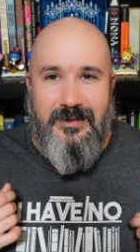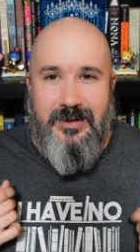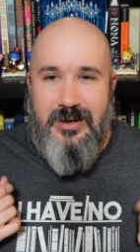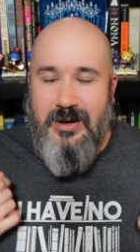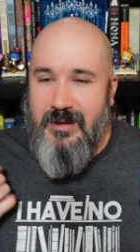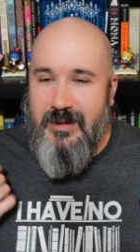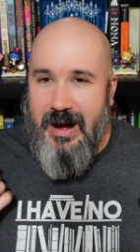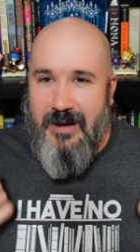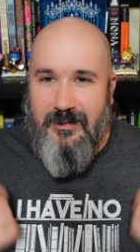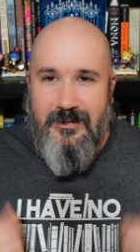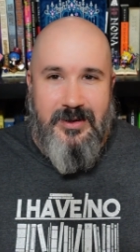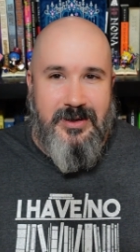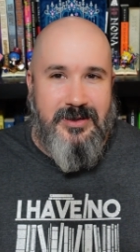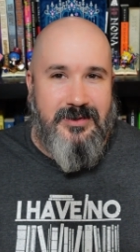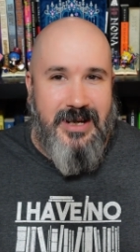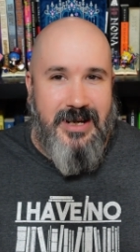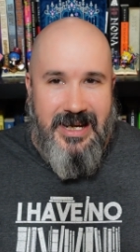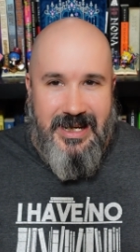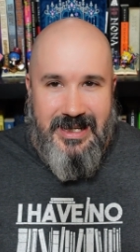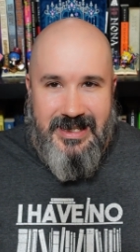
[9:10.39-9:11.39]
go out for
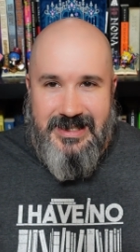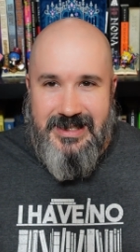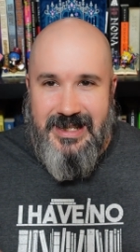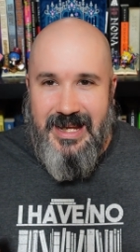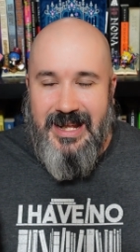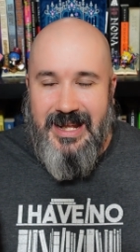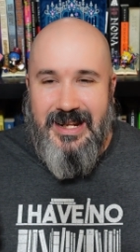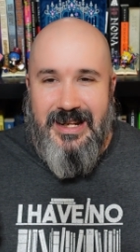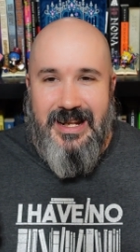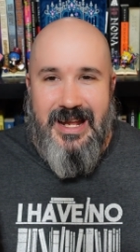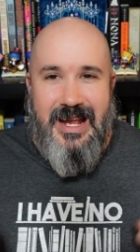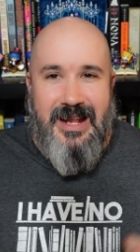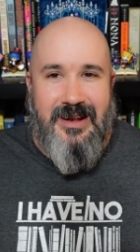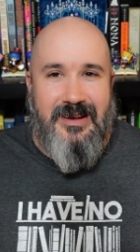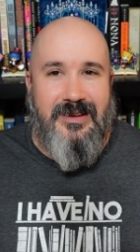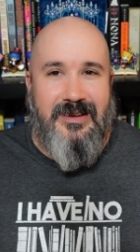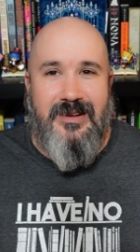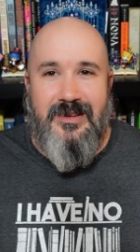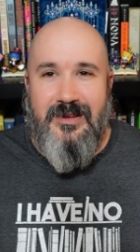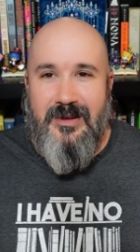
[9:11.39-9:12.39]
drinks
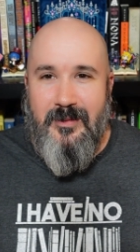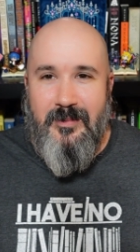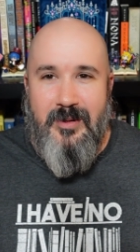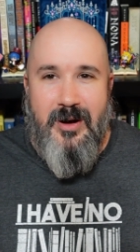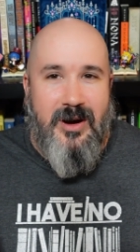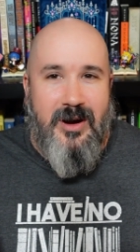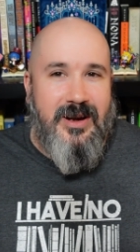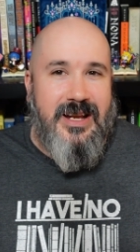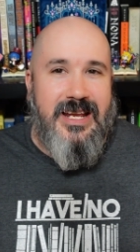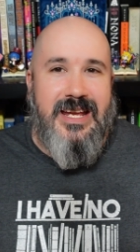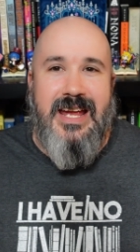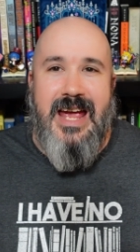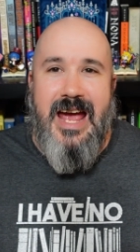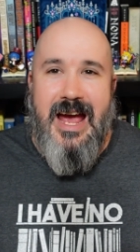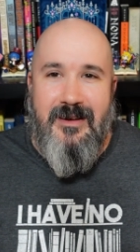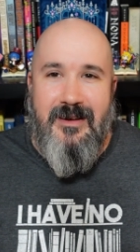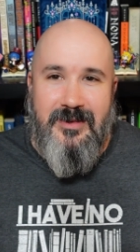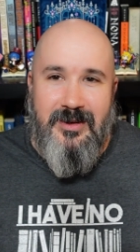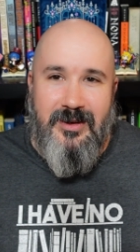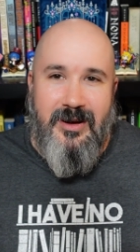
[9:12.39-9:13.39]
and go party
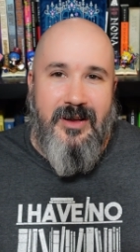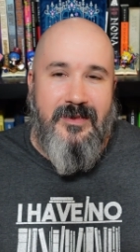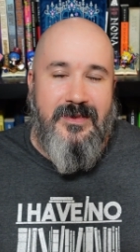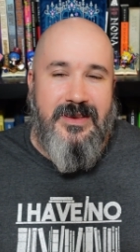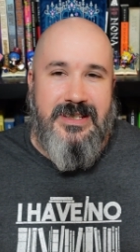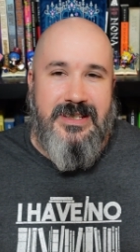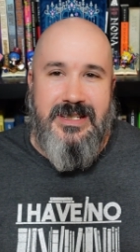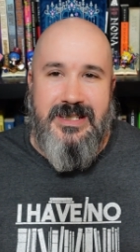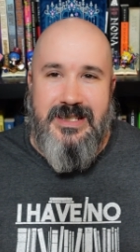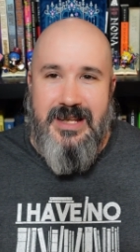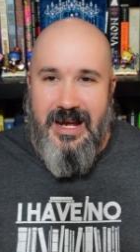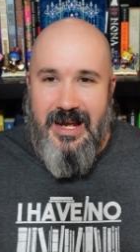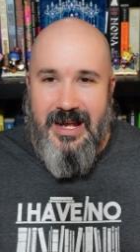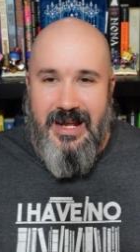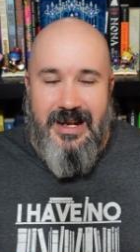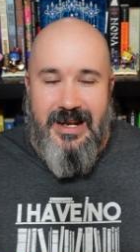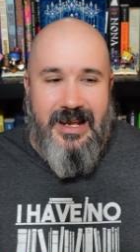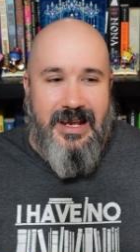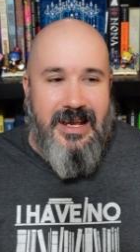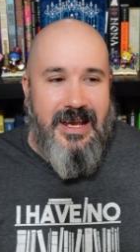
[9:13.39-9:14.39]
after all this is
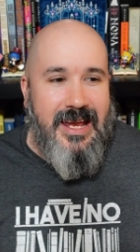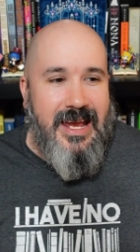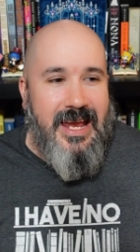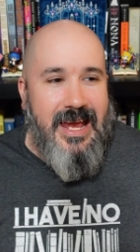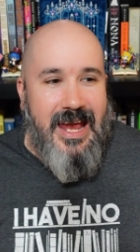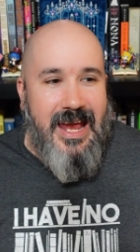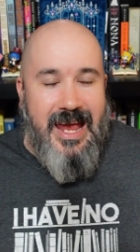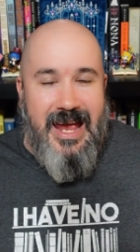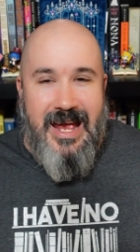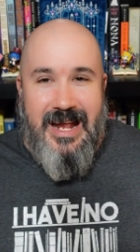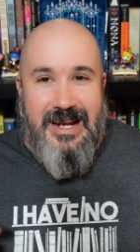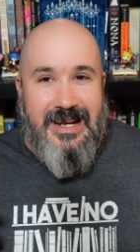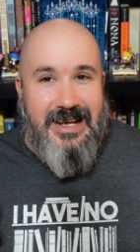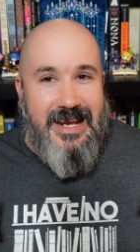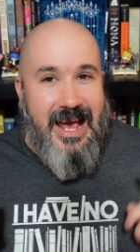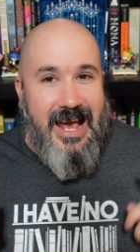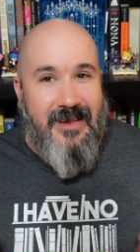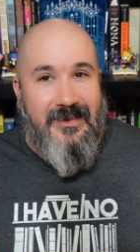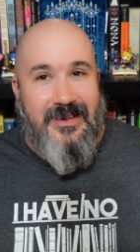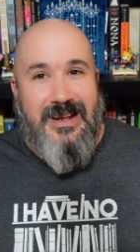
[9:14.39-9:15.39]
done. And
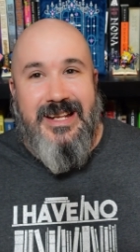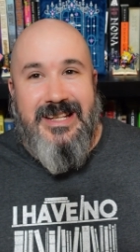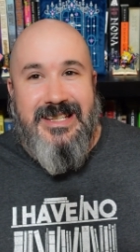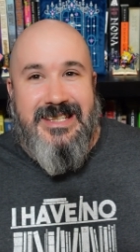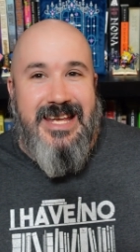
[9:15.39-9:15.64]
Kaladin